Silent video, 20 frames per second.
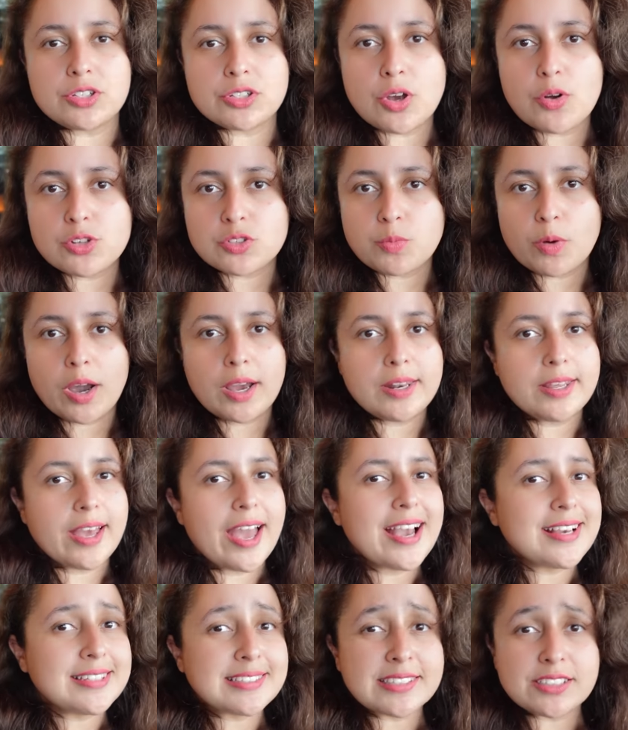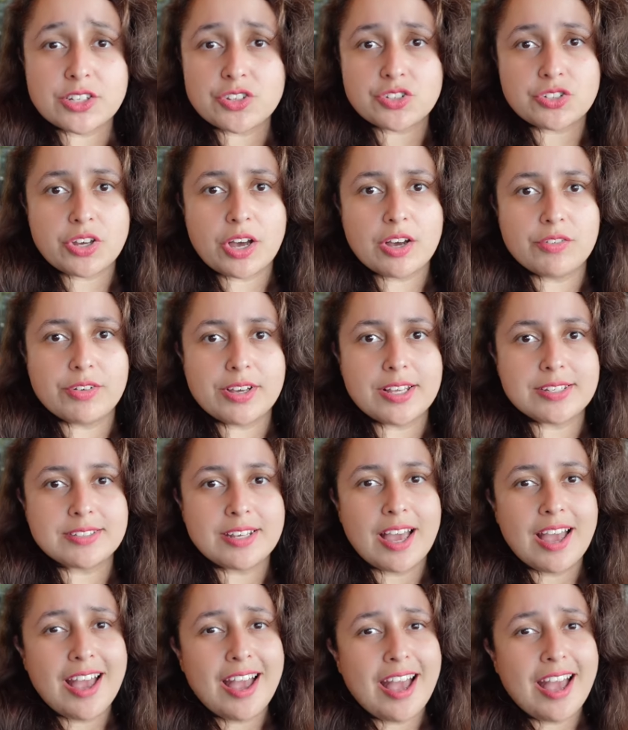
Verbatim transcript: so smiley, excellent service.